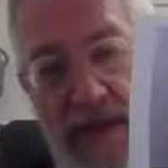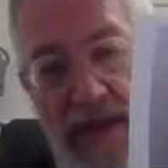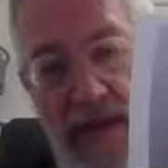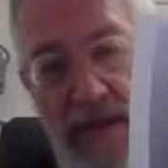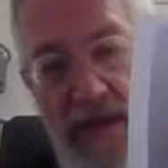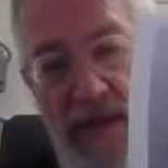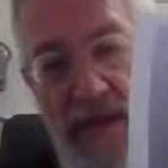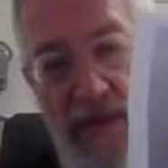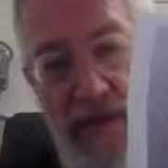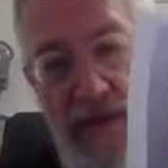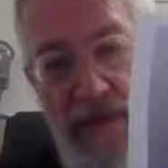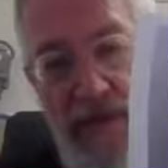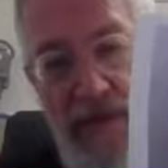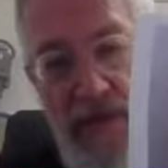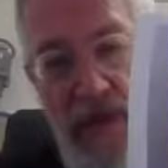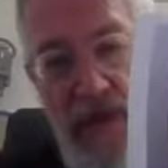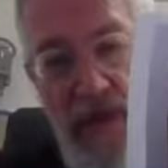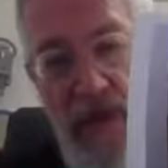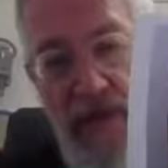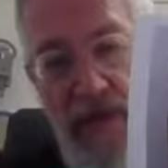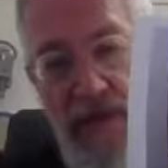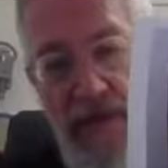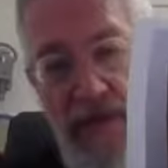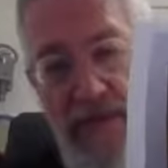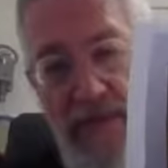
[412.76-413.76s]
And the
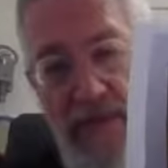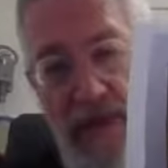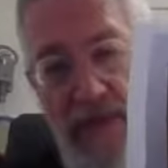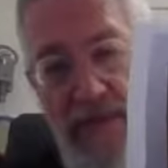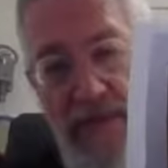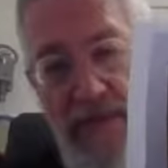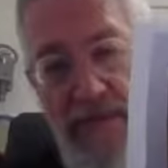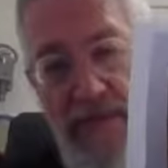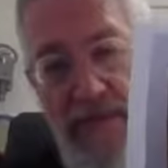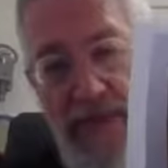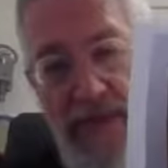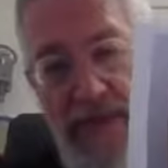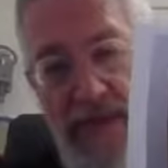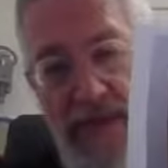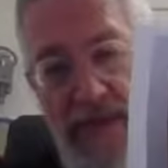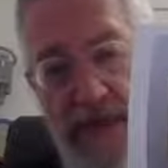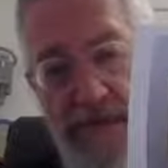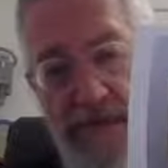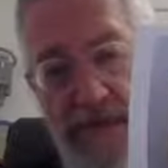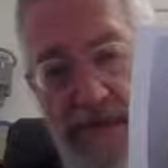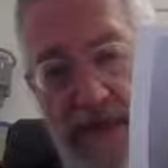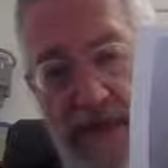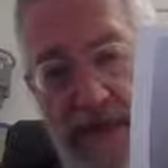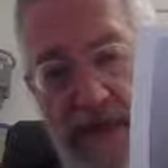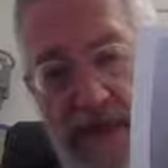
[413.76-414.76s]
structure of the Beis
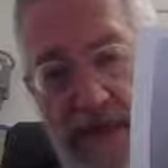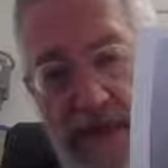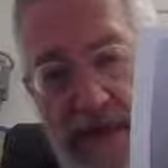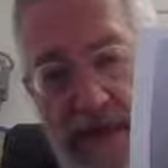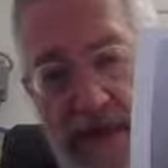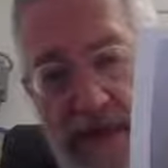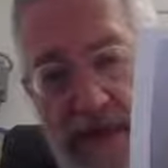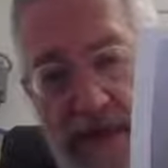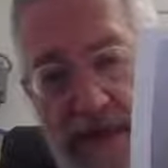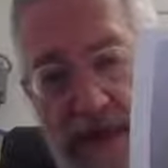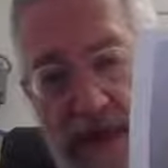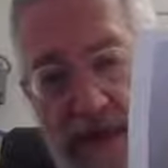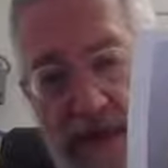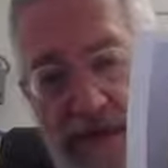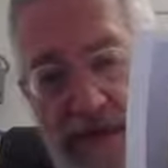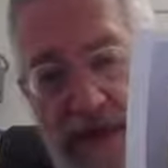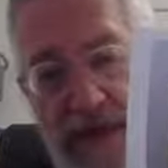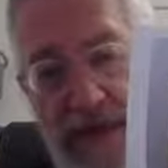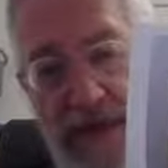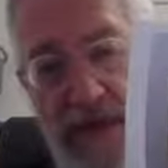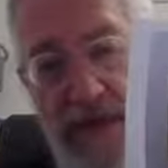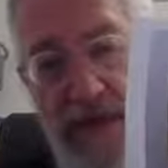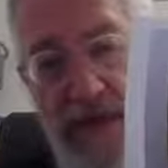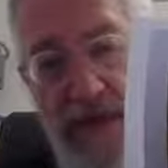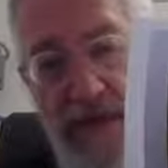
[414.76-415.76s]
Hamikdash itself
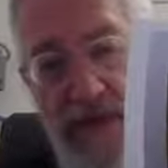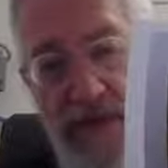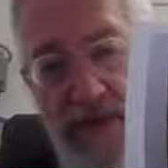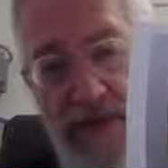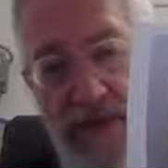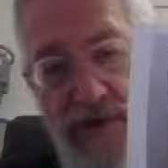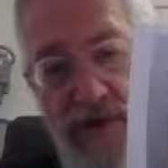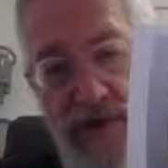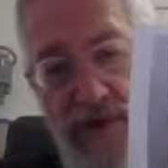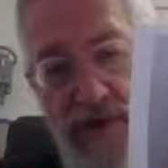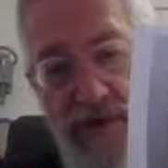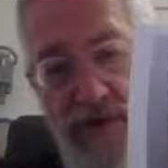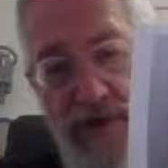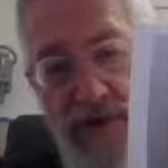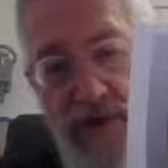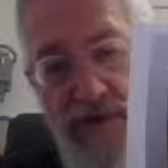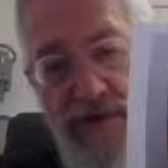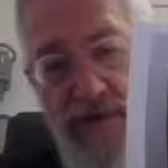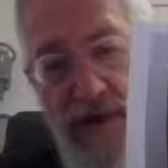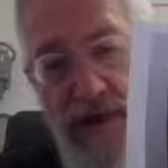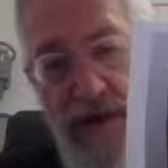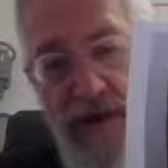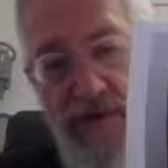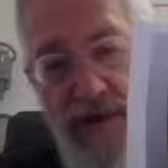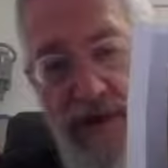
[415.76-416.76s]
is
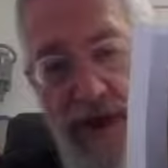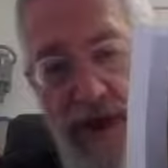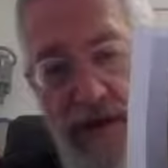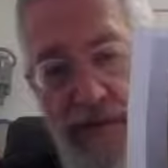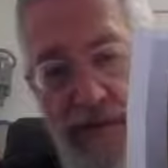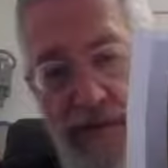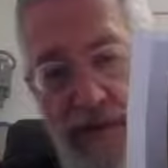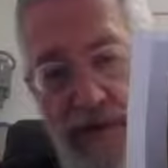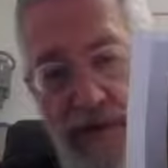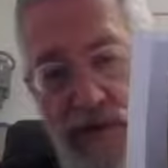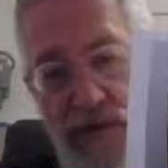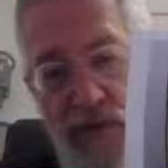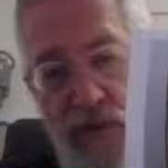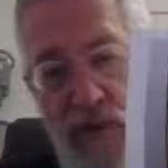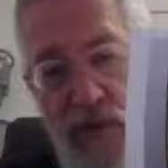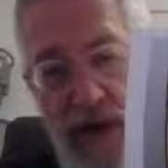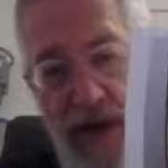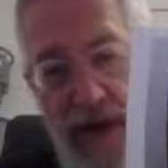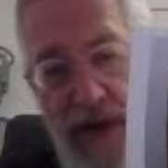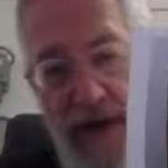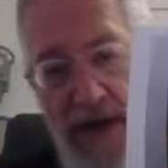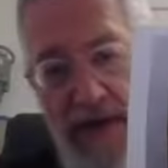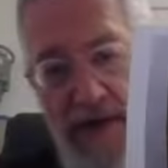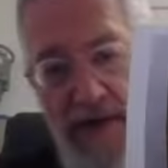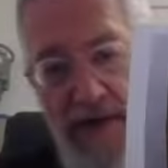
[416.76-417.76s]
135 amos
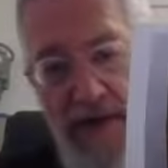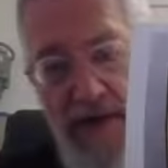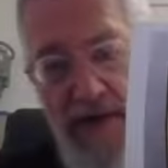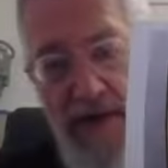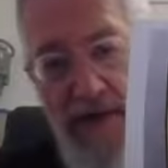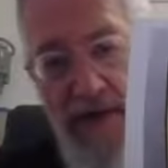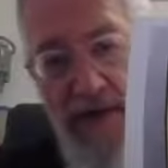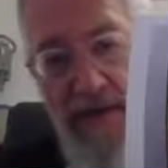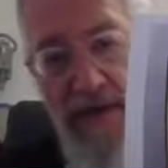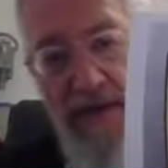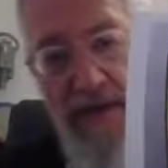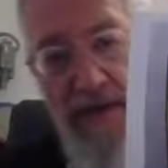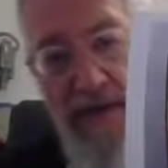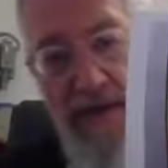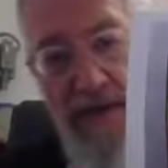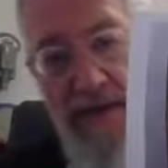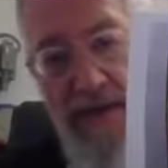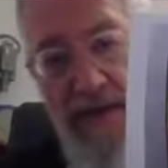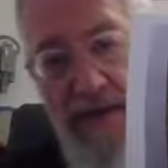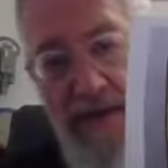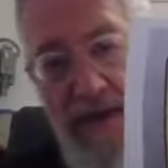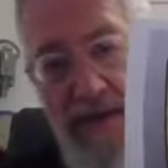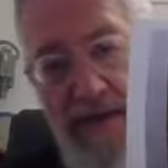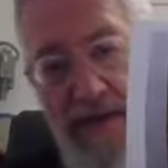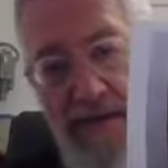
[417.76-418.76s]
wide.
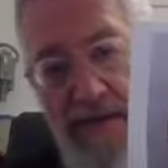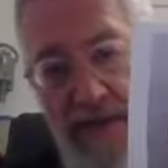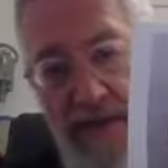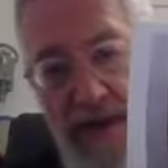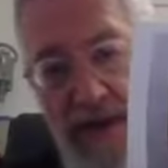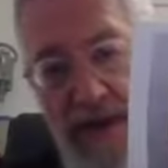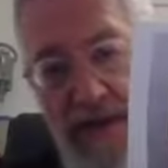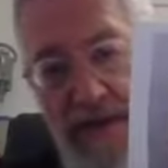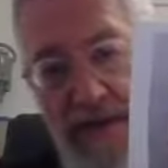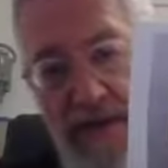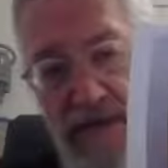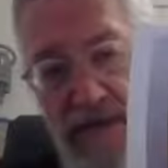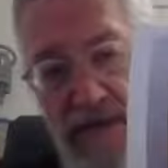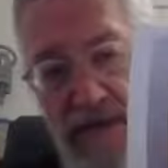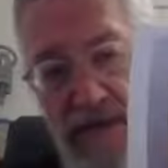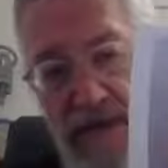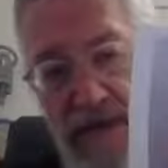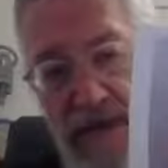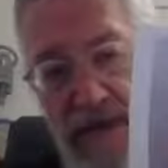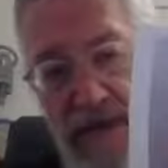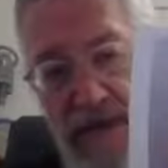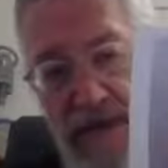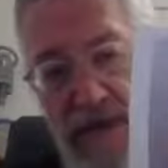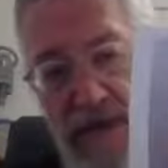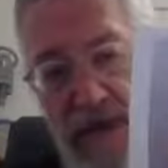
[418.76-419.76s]
That
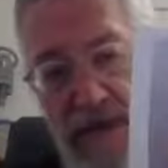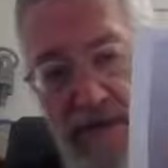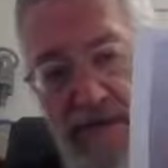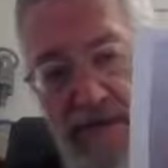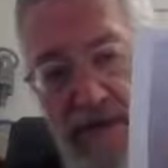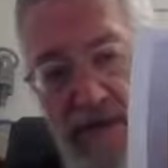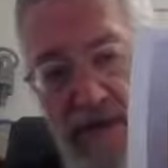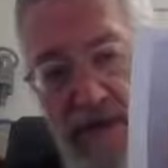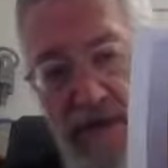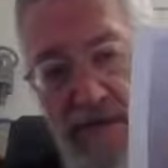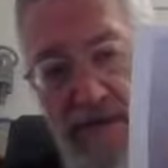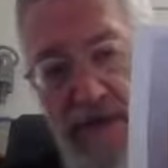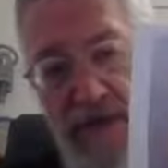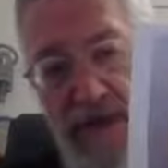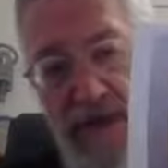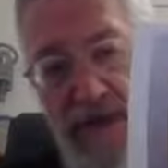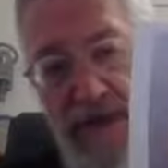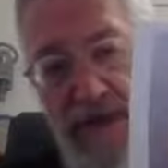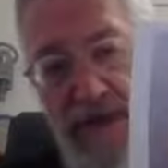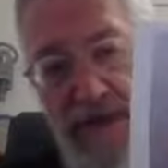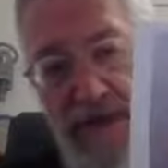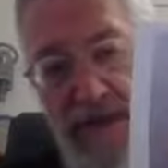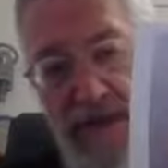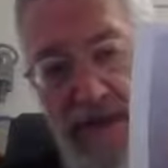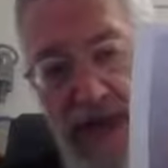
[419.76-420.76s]
means that from
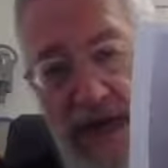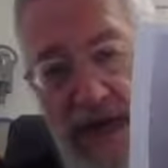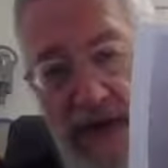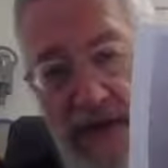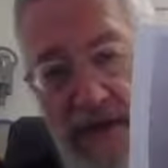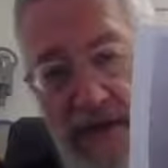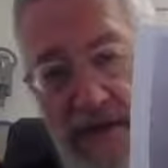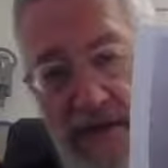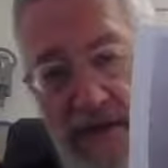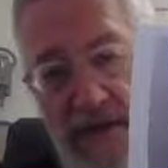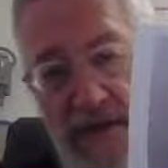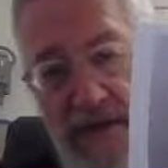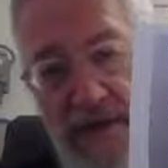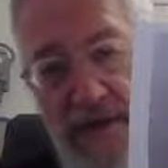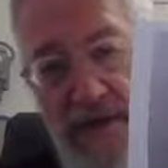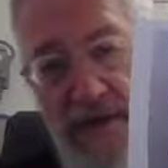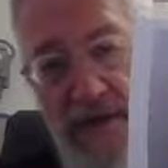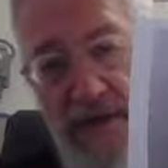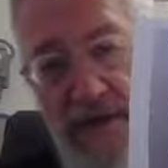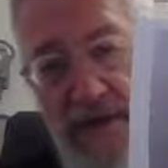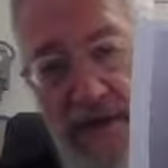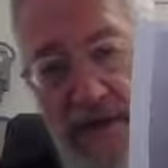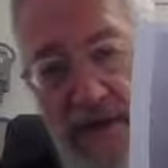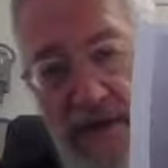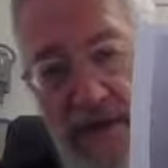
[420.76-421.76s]
south
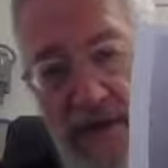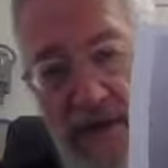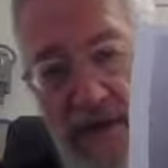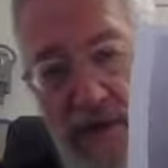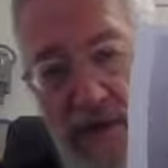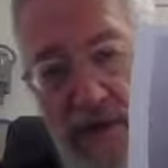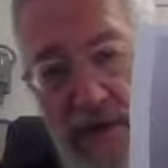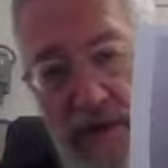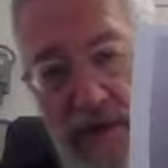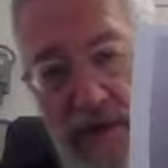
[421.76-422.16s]
to